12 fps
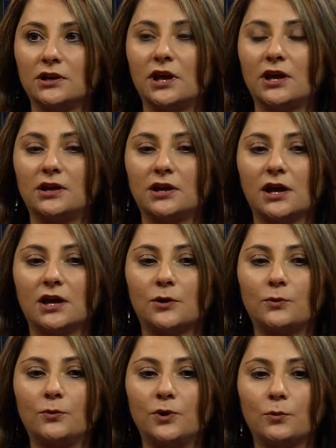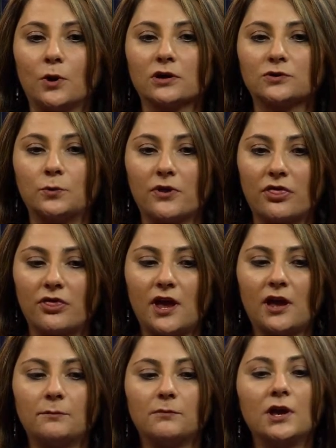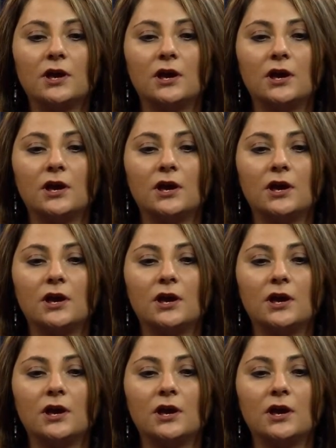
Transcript: and we worked with them.